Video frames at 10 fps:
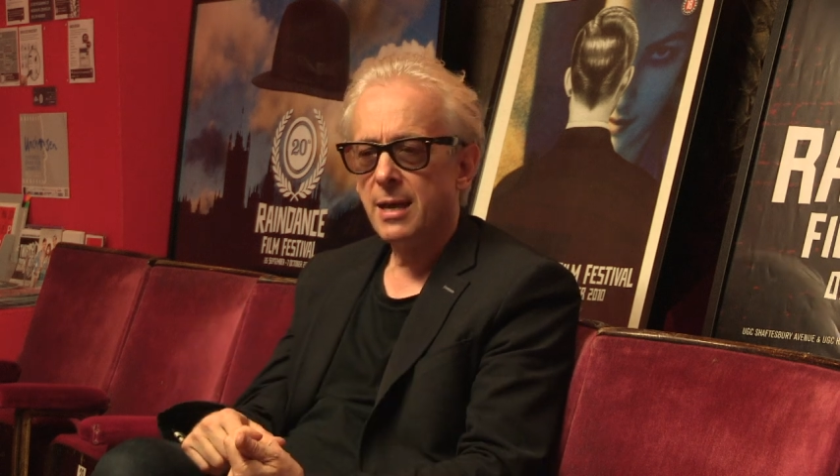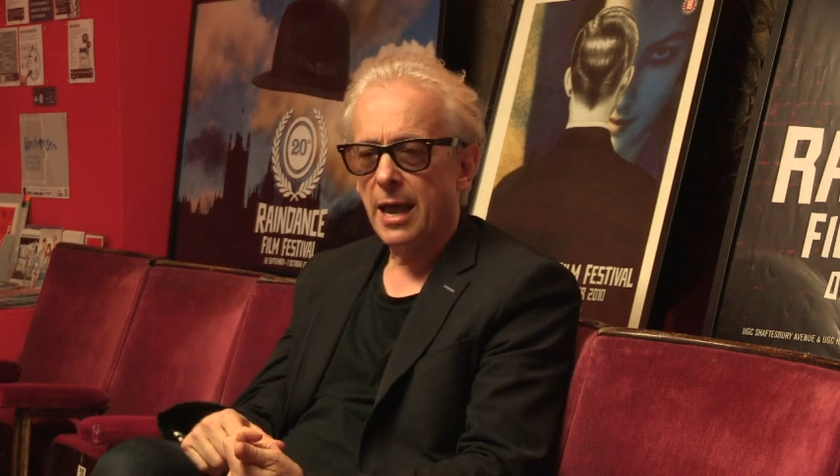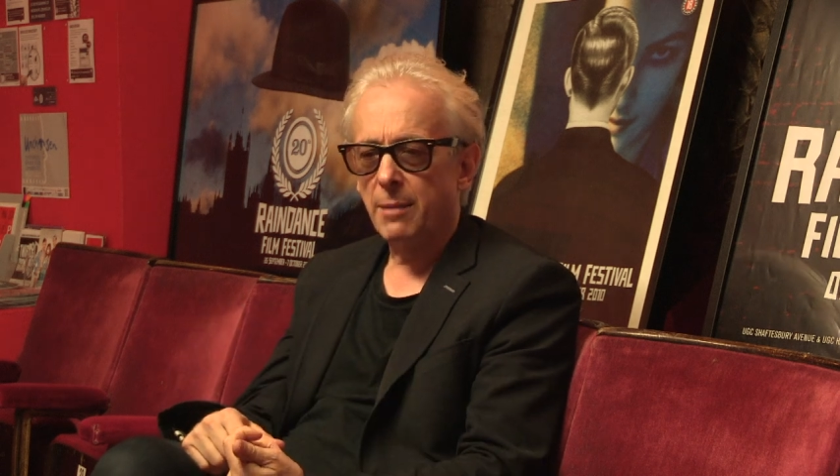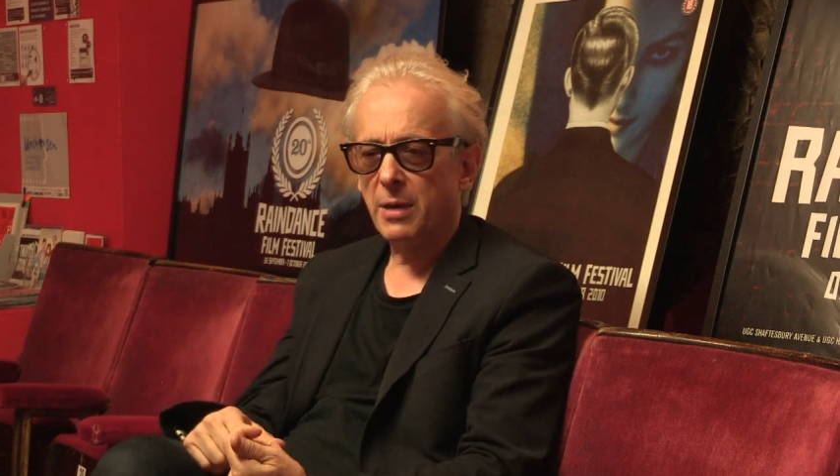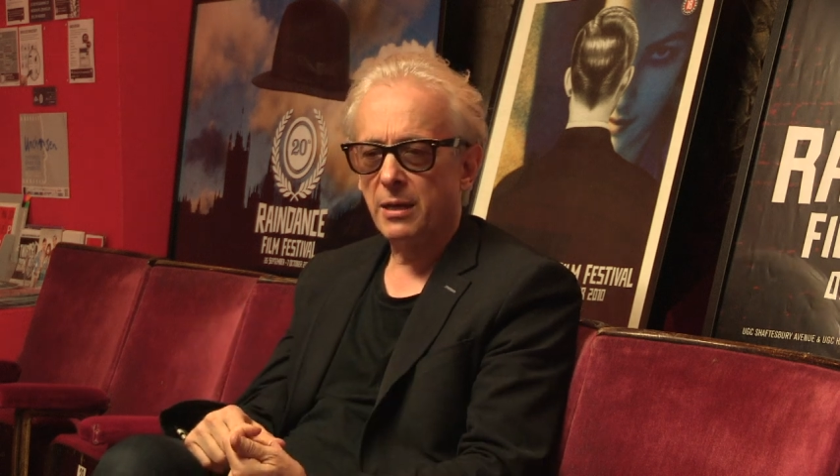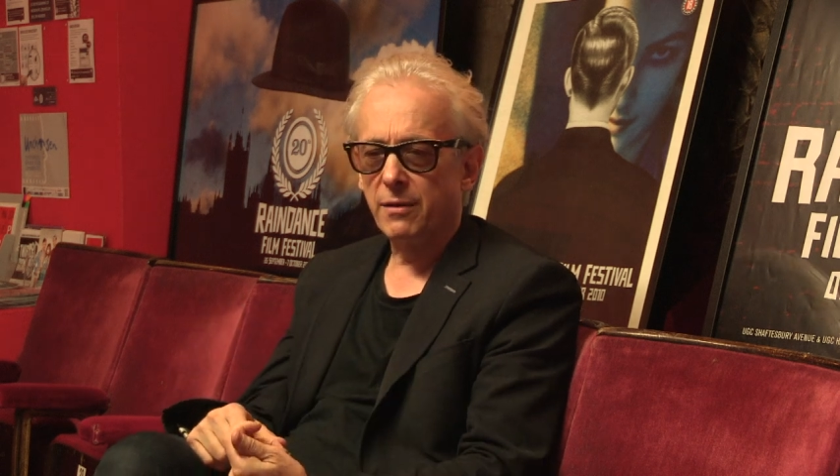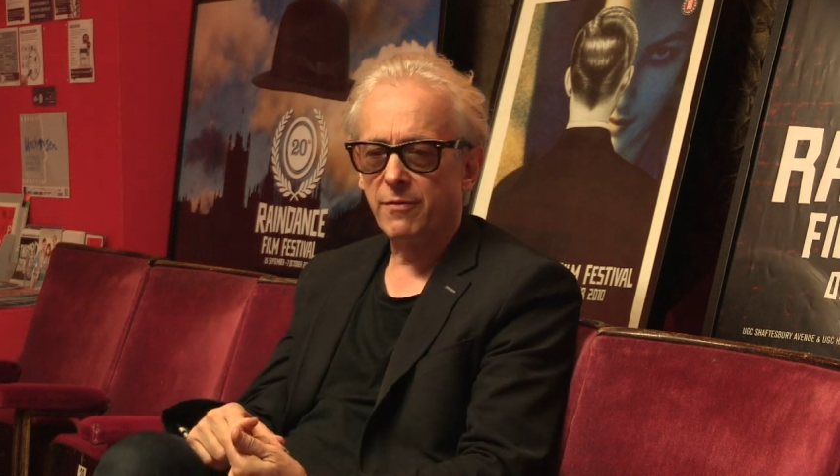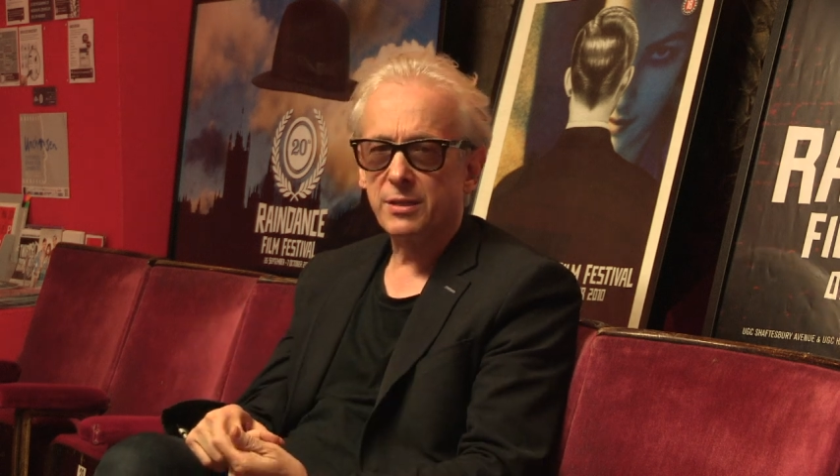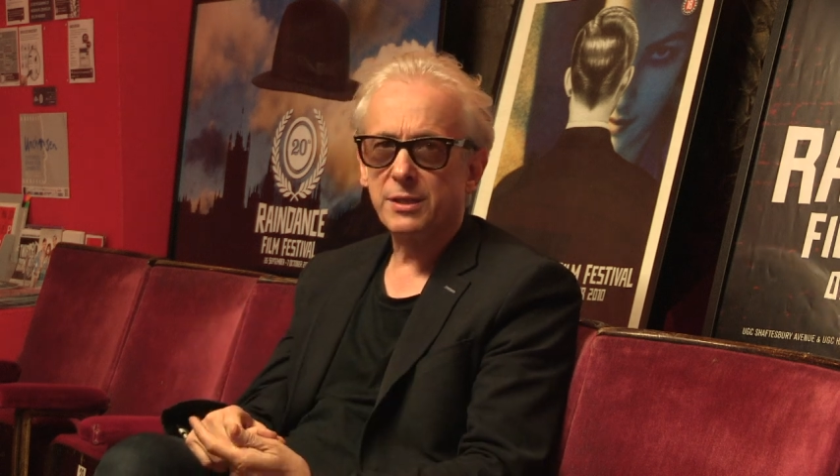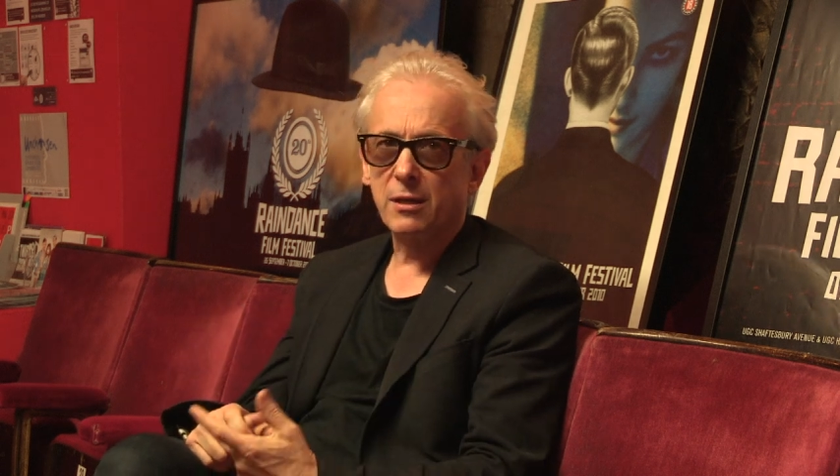And many of
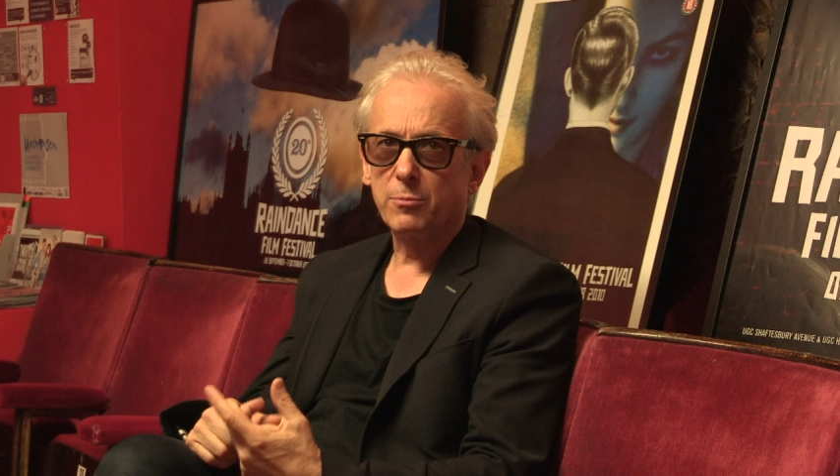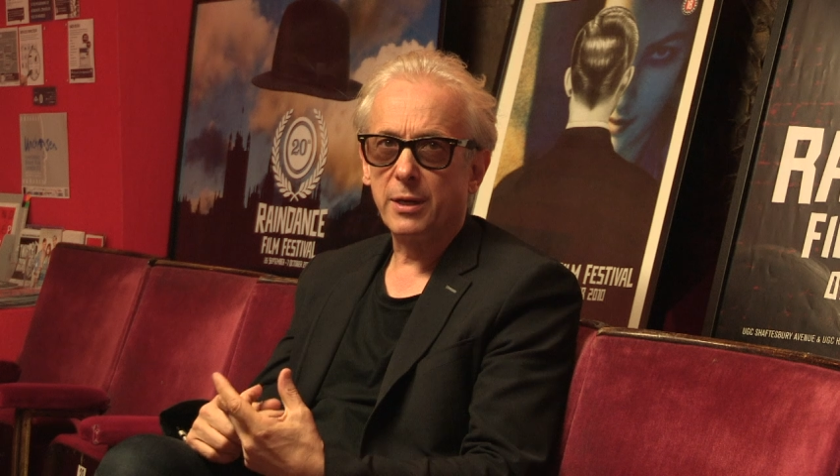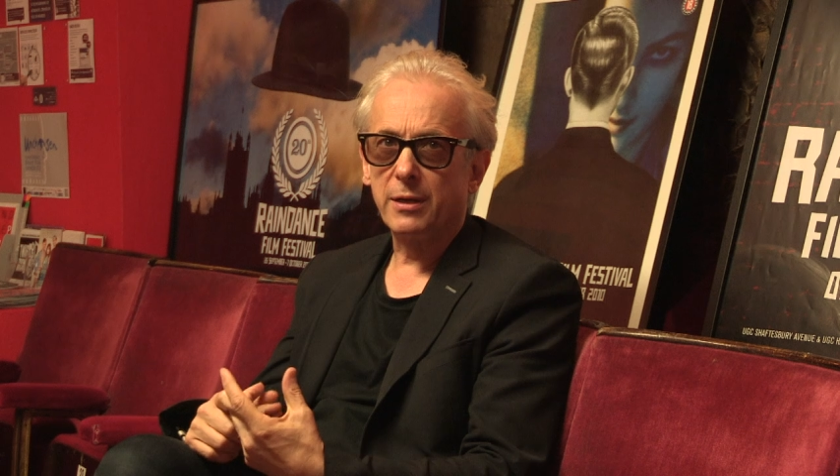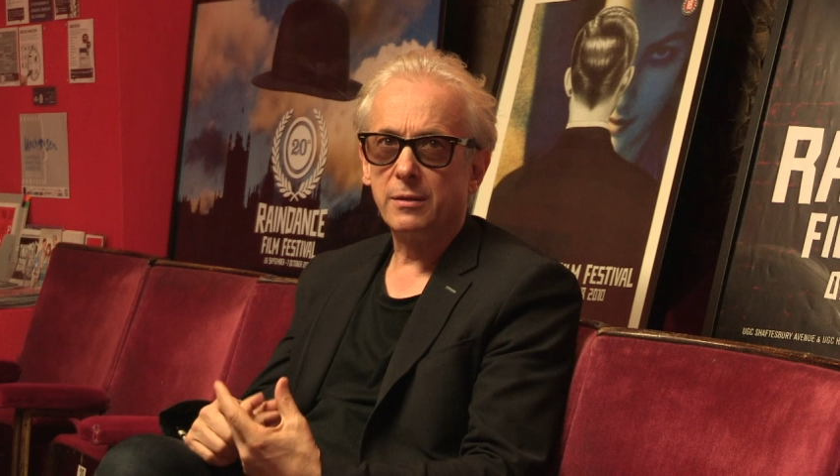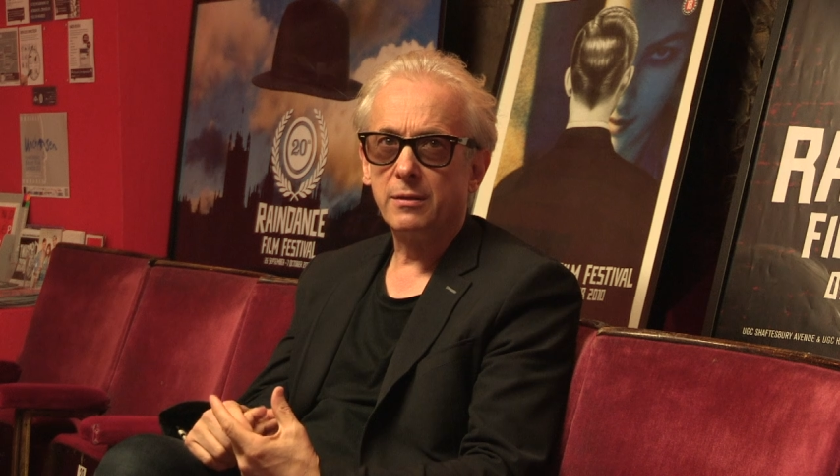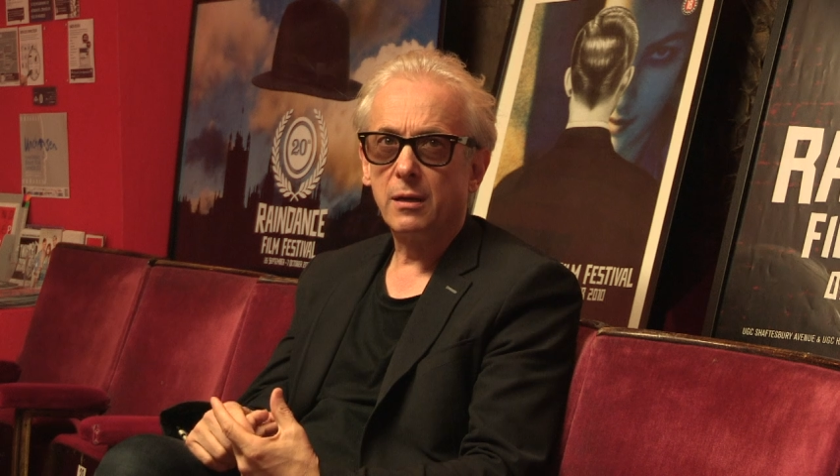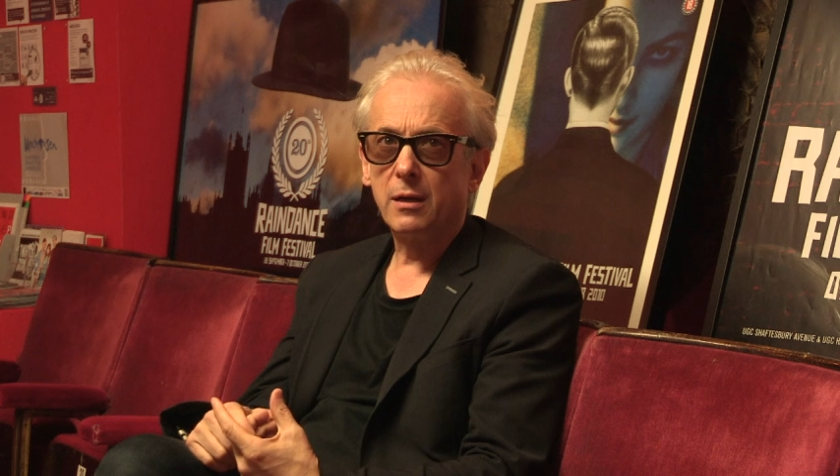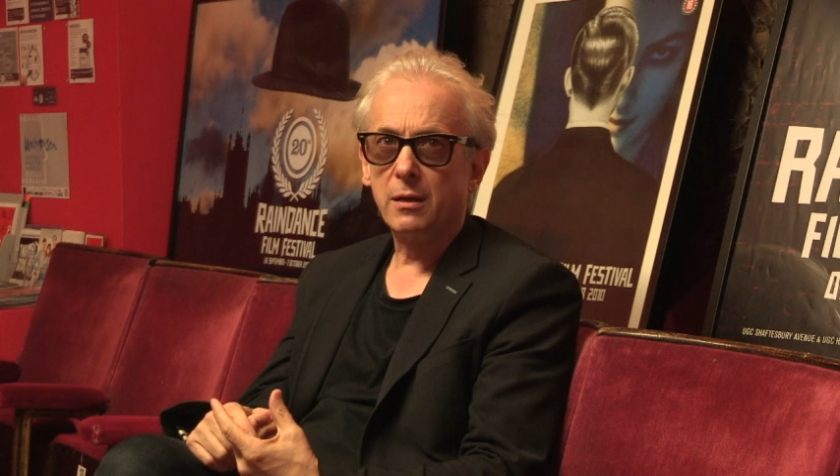our celebrated